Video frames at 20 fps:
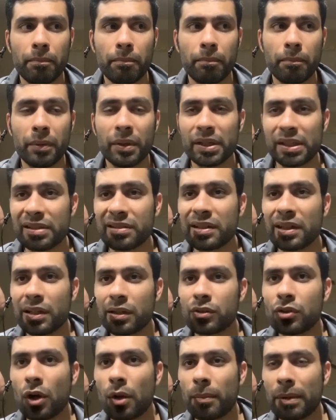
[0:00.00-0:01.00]
But he's still a
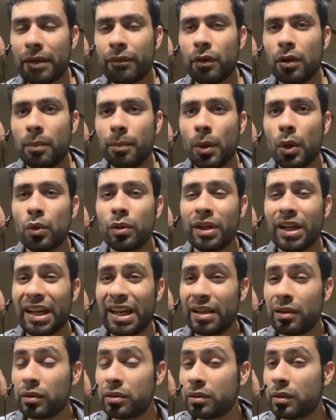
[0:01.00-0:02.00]
top-level opponent
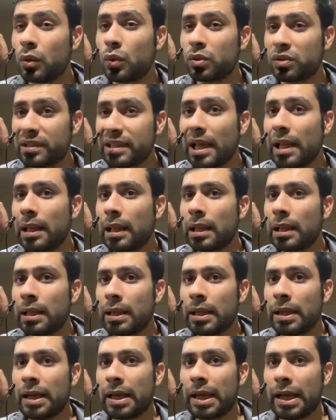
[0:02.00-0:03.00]
and he'll still sell.
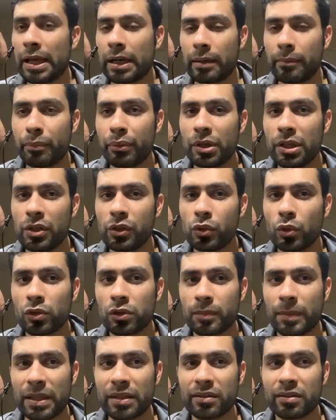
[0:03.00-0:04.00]
And I'm pretty sure
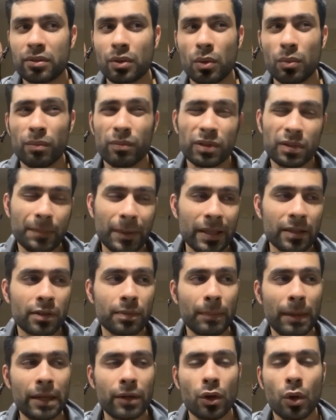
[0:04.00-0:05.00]
Spence
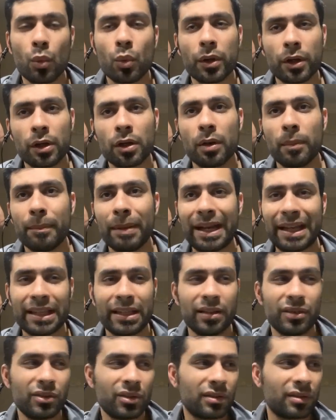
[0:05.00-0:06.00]
might not want to come back
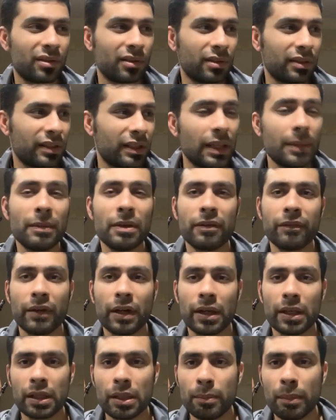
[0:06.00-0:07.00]
in just a gimme
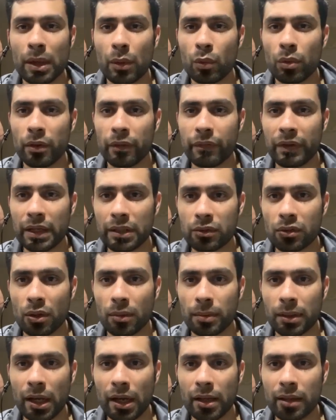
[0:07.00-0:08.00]
fight. He might want to fight
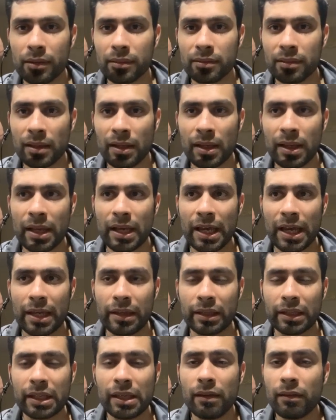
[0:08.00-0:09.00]
top guys. And
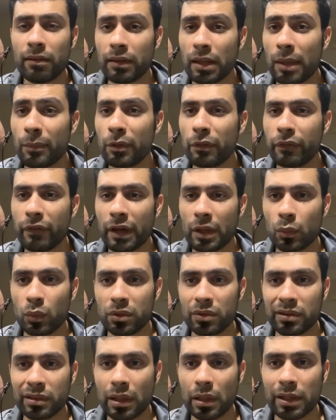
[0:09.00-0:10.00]
the Keith Thurman fight
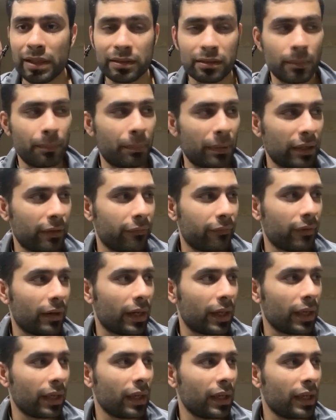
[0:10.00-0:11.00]
would sell. It's a big
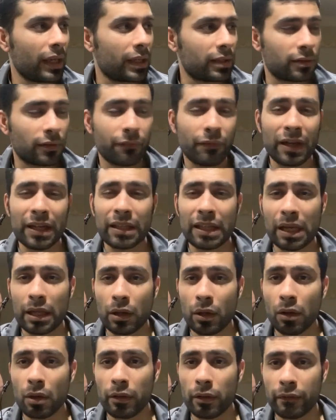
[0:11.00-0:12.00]
fight. It's a fight that a
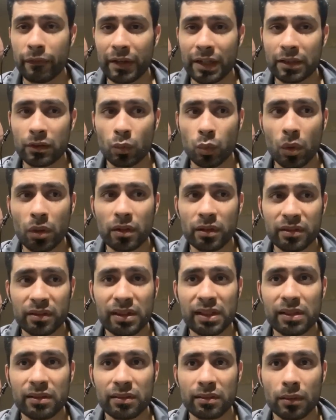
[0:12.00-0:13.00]
lot of the fans want to
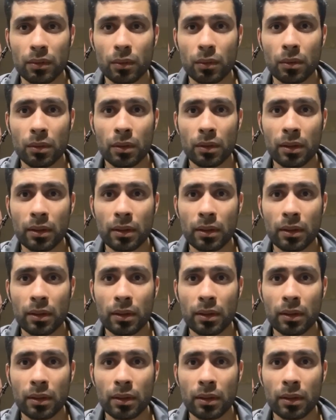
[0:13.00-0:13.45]
see still.